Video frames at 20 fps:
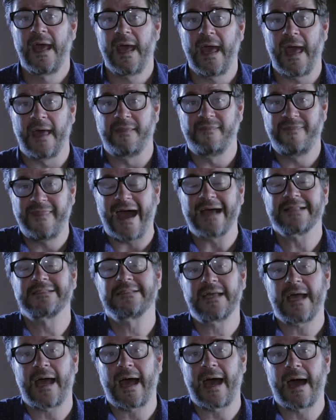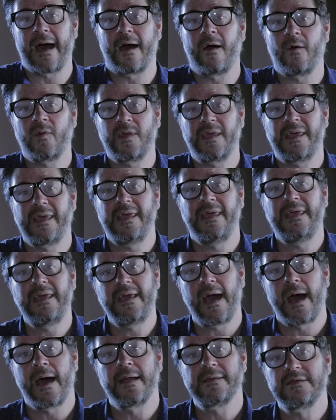And that's how he
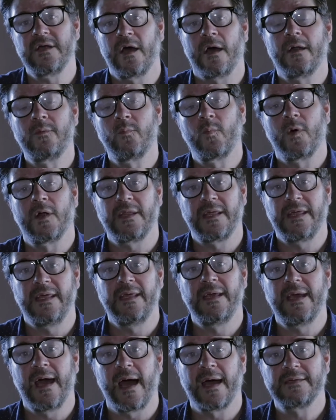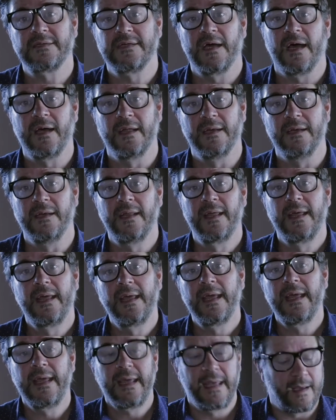got done what he got done.
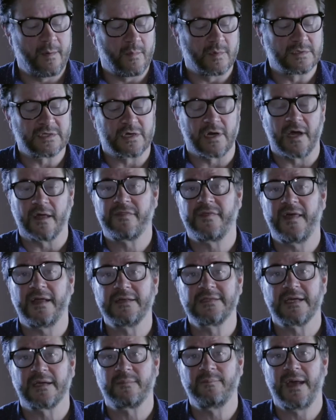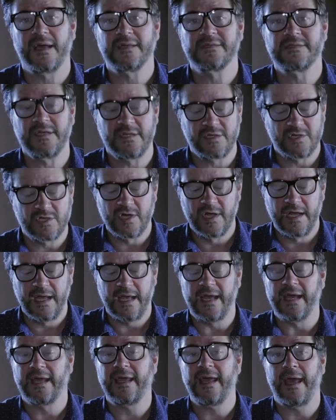It was an authentic message.
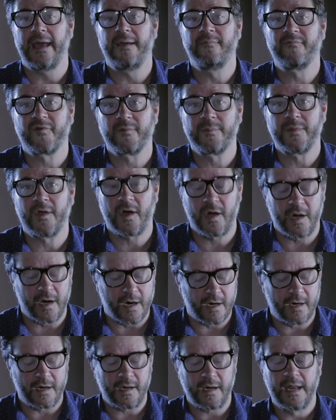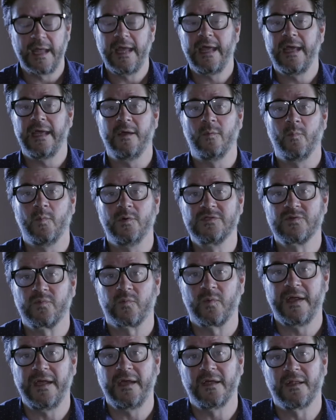It came from the heart. It was
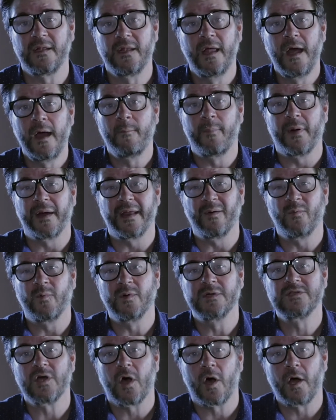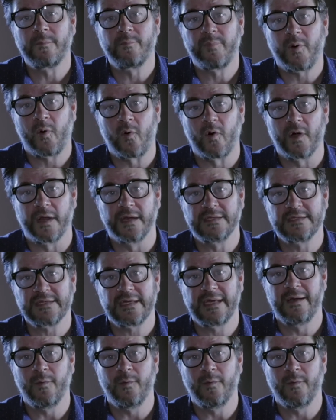real, but it was on point.